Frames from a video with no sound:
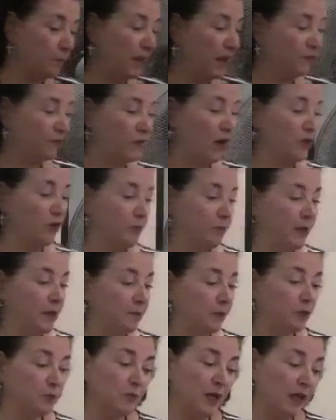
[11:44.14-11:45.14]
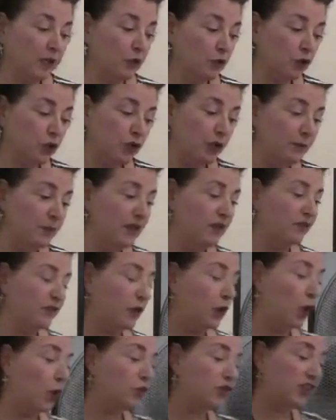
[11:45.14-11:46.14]
to pay for other people's medical treatment if
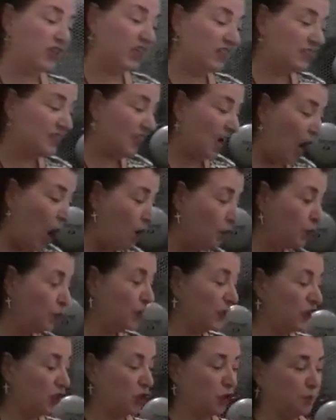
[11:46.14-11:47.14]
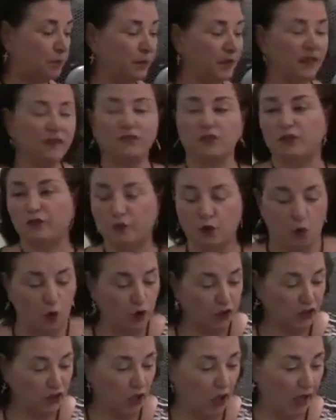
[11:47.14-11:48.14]
it goes against our religious beliefs? Of
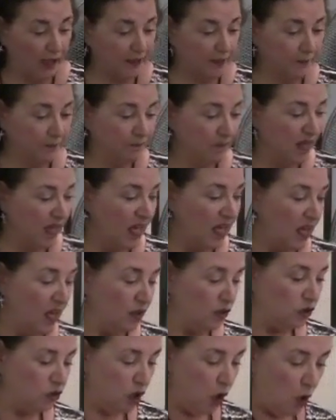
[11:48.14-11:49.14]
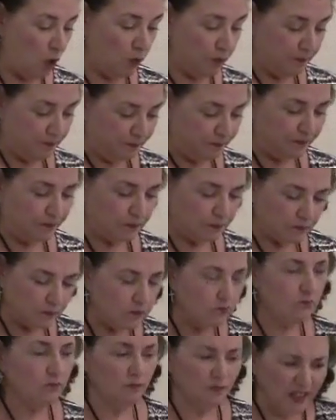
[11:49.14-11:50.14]
course not. So
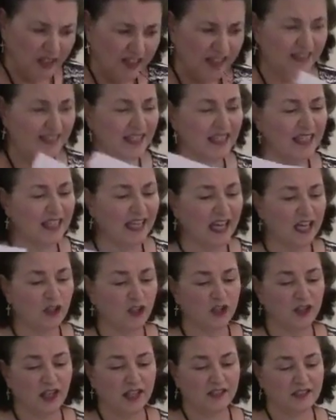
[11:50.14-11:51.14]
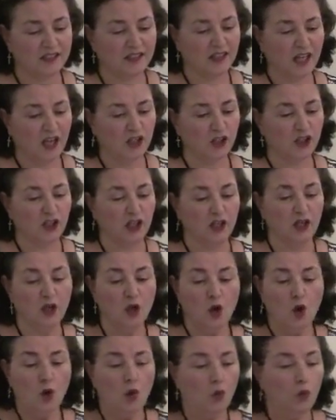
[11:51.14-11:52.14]
let's engage in that discussion.
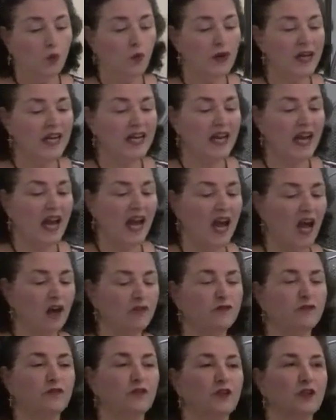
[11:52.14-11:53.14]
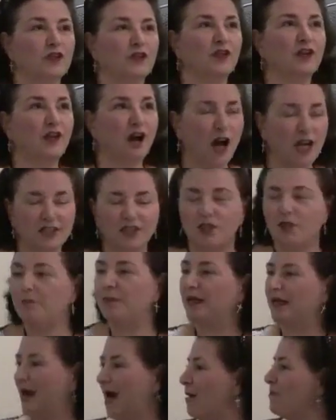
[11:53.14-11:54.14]
We have got to
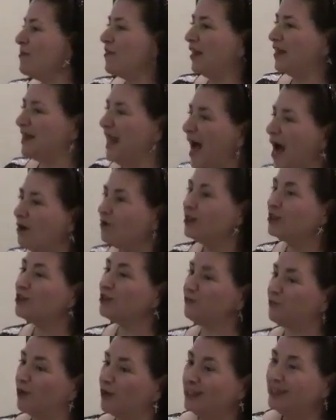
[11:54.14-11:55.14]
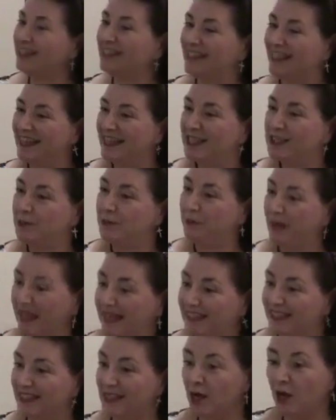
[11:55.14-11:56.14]
become the loudest voices in the
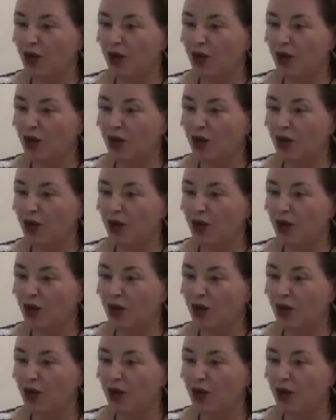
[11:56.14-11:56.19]
debate.